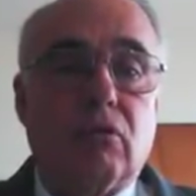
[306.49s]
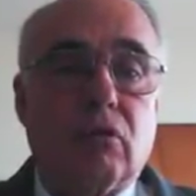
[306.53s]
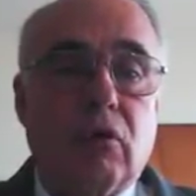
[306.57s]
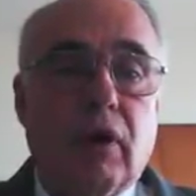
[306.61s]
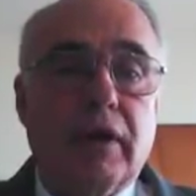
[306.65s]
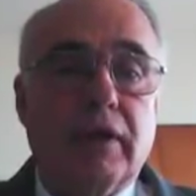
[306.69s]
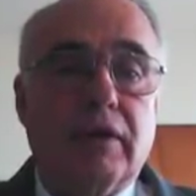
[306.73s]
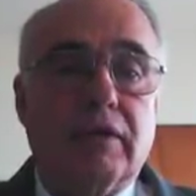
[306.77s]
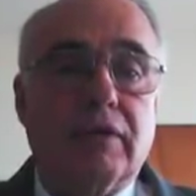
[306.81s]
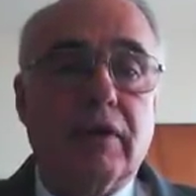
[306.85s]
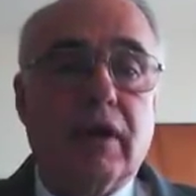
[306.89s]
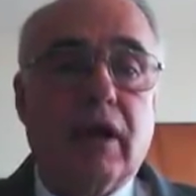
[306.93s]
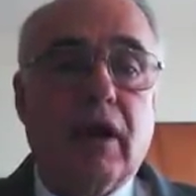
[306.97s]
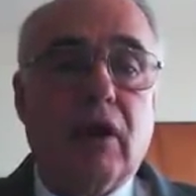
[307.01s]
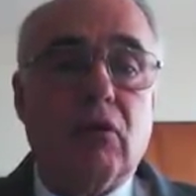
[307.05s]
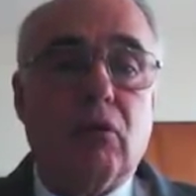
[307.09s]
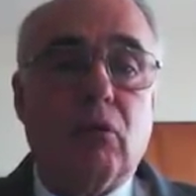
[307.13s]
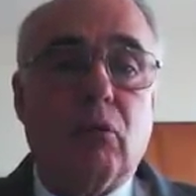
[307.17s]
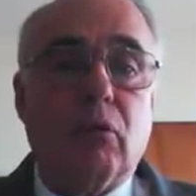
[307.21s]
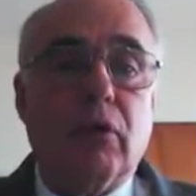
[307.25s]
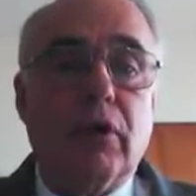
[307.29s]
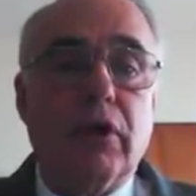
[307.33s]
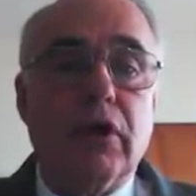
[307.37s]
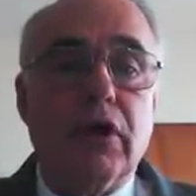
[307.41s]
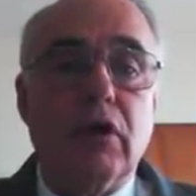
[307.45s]
Write
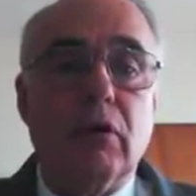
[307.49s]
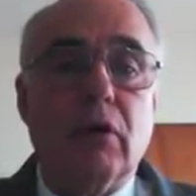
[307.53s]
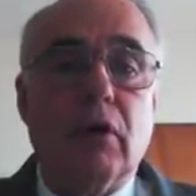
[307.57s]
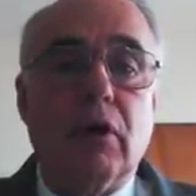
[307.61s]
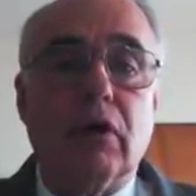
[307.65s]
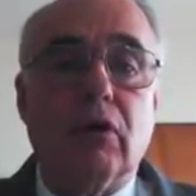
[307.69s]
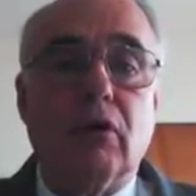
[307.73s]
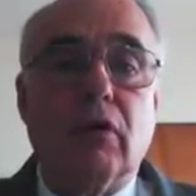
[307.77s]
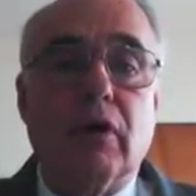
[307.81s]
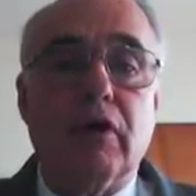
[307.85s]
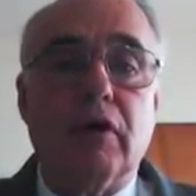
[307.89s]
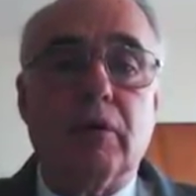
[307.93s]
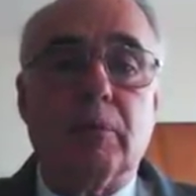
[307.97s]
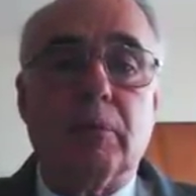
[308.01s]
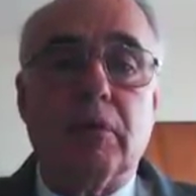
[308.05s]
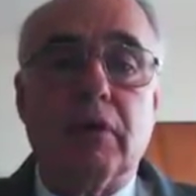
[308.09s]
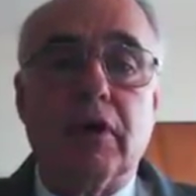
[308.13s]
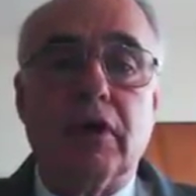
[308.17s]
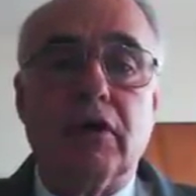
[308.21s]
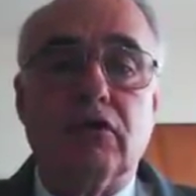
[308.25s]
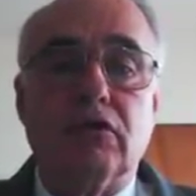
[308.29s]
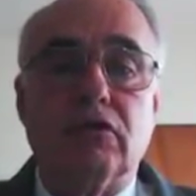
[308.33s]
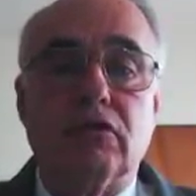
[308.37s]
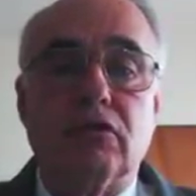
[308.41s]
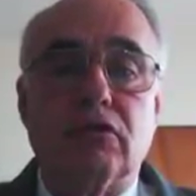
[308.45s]
down where you are going to
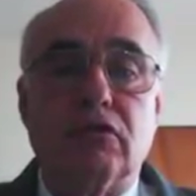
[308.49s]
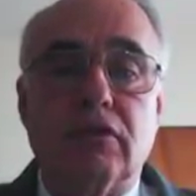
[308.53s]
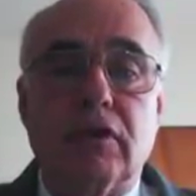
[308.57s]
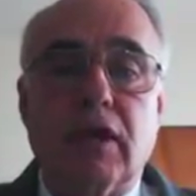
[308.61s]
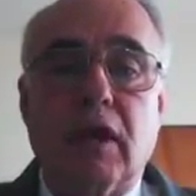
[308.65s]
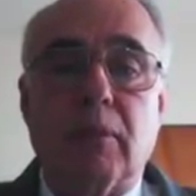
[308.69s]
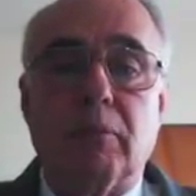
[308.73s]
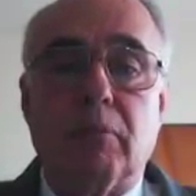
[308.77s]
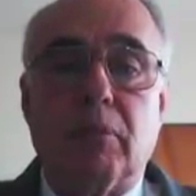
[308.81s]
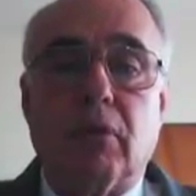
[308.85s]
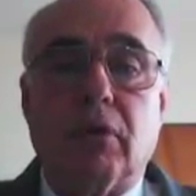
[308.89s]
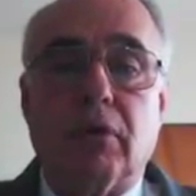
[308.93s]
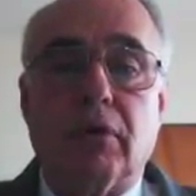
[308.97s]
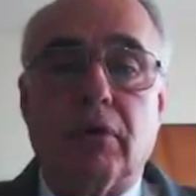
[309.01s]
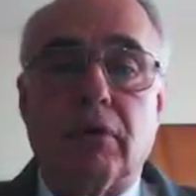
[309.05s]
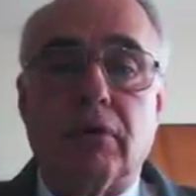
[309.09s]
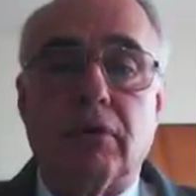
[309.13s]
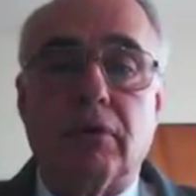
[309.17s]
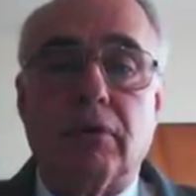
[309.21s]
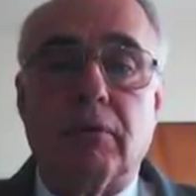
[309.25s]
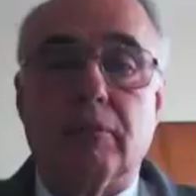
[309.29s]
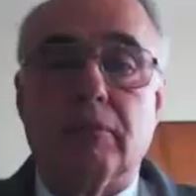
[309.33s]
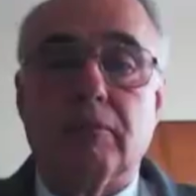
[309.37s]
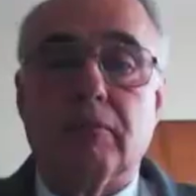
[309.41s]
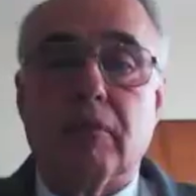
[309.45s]
place your stop order